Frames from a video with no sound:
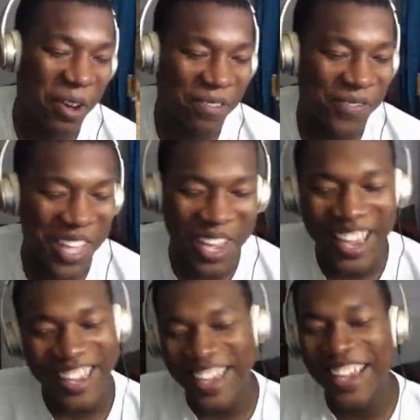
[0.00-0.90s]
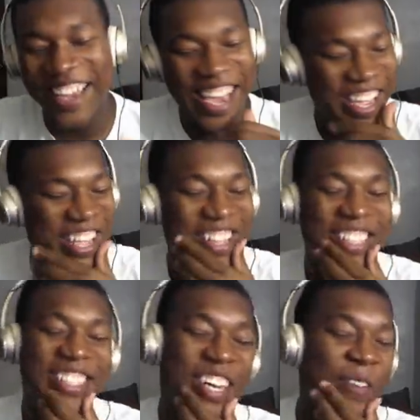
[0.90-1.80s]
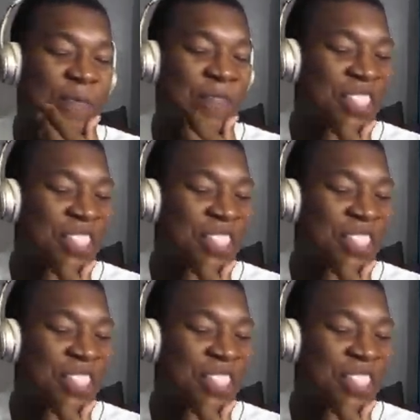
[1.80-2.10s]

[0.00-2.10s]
it off. This is done.